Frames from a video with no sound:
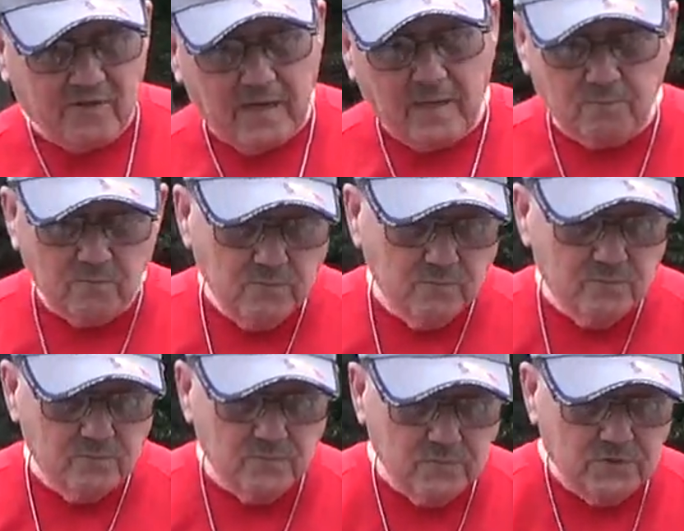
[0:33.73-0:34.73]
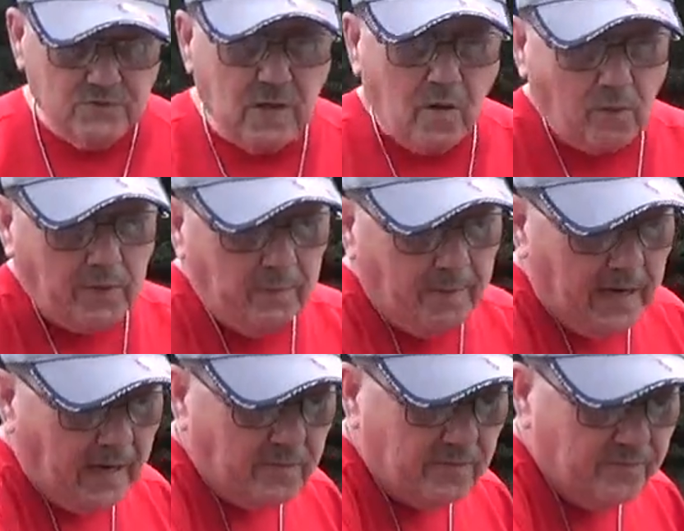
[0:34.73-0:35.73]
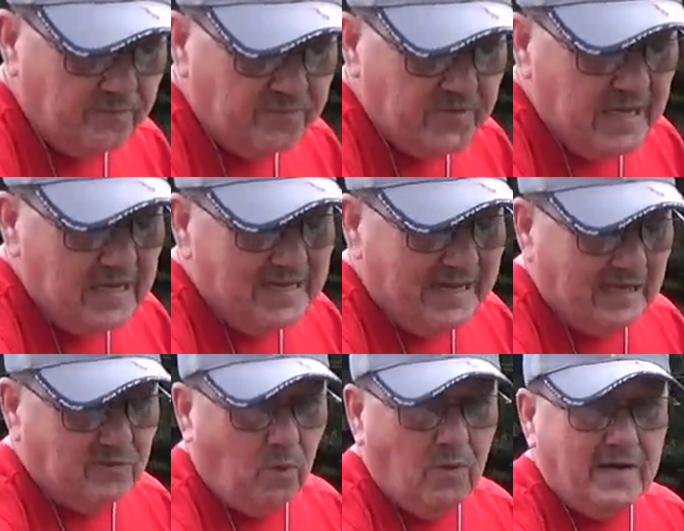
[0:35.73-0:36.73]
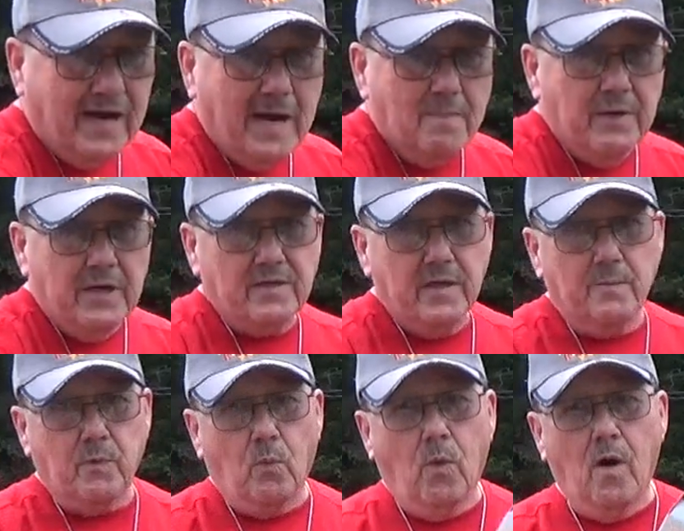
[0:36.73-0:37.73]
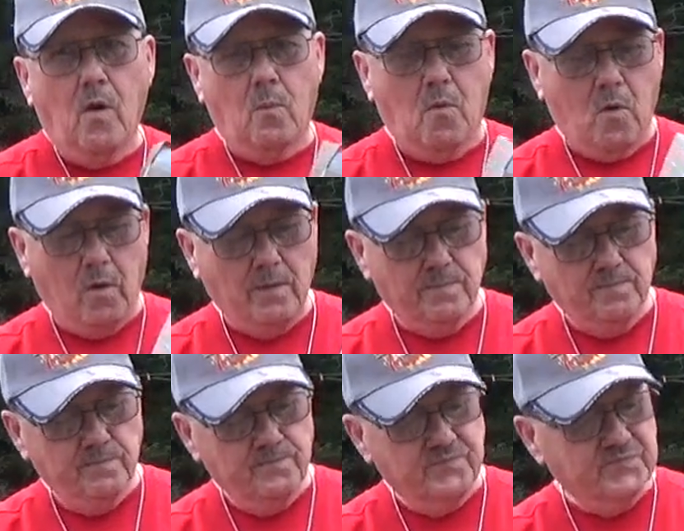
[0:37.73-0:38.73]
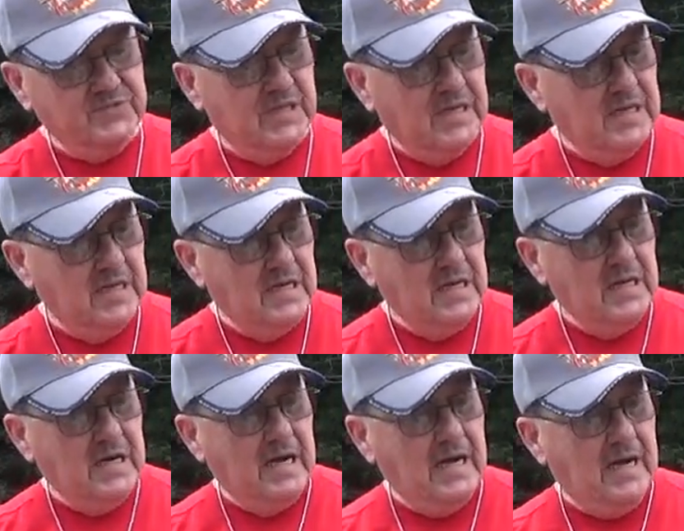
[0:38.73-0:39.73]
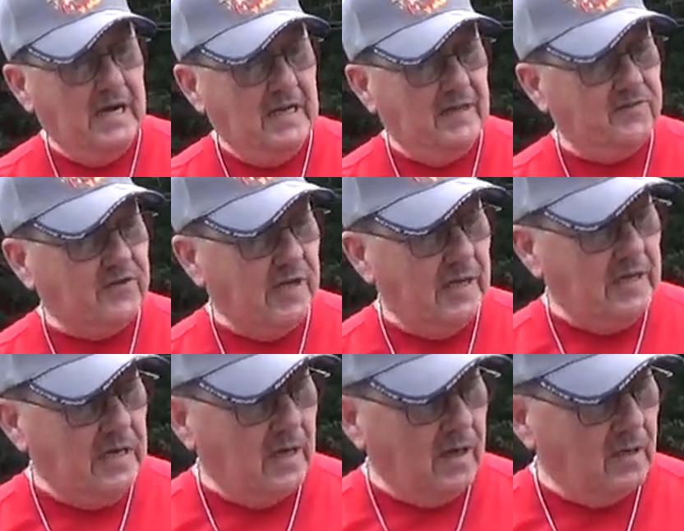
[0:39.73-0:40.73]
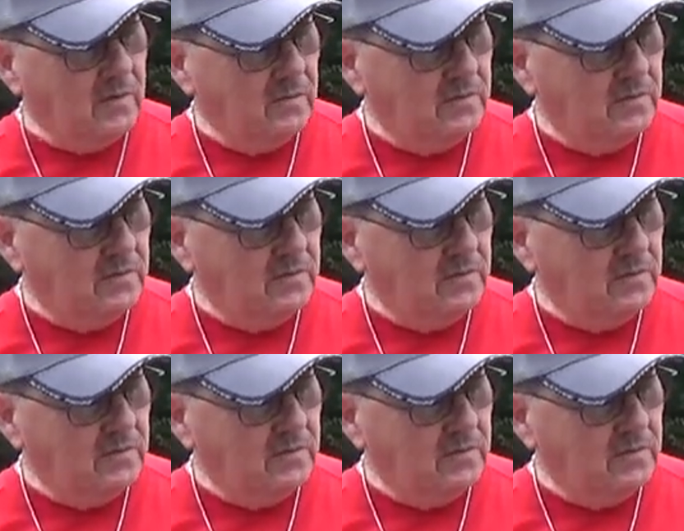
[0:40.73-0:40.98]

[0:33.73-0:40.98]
that I'm talking about is one that I picked up at Walmart. And it's a